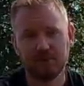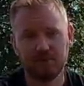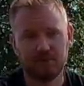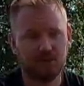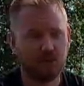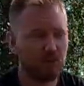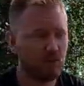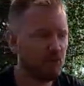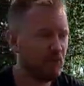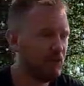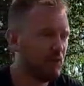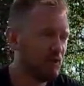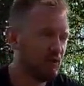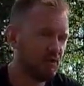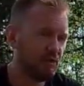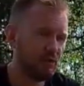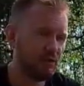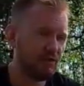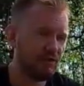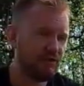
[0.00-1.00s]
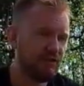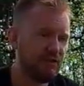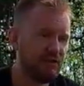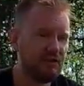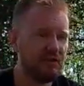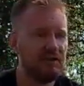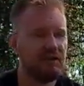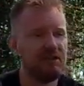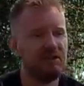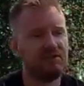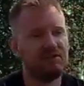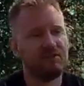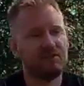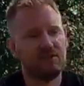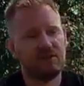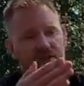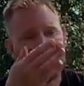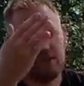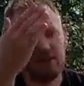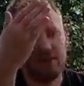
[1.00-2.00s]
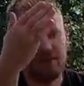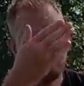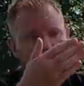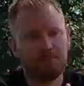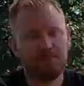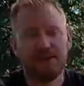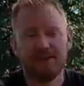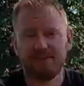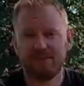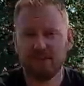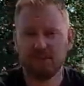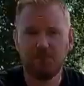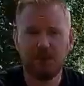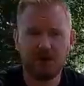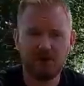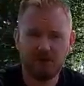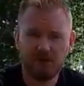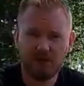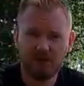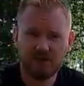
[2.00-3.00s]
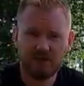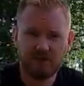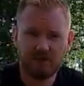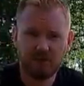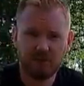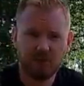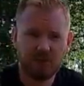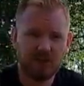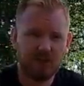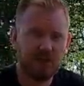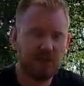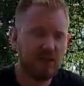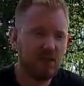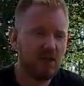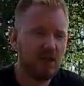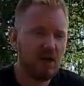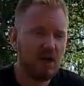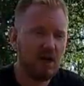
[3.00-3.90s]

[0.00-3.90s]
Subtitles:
So you can see these plastic barriers everywhere.